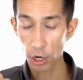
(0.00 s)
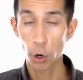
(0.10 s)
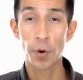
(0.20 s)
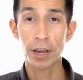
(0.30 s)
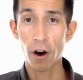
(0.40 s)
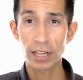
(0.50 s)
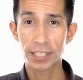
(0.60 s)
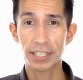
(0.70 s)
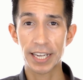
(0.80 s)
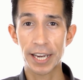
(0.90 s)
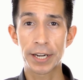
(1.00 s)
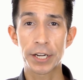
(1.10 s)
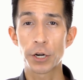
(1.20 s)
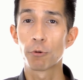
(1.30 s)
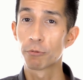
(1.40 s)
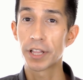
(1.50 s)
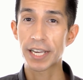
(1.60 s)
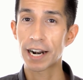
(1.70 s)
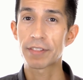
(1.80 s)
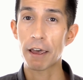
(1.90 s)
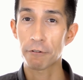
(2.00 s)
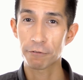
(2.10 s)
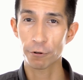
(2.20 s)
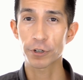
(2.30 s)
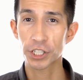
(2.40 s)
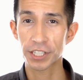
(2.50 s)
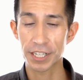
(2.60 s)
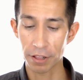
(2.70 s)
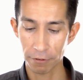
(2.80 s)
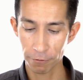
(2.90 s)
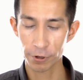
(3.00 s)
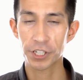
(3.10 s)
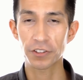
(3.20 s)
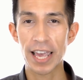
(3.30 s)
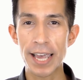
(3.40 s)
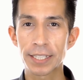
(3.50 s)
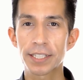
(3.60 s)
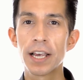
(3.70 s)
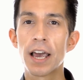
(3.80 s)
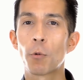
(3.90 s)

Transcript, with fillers: going on skin, you know, really kind of that first, you know, that first glance,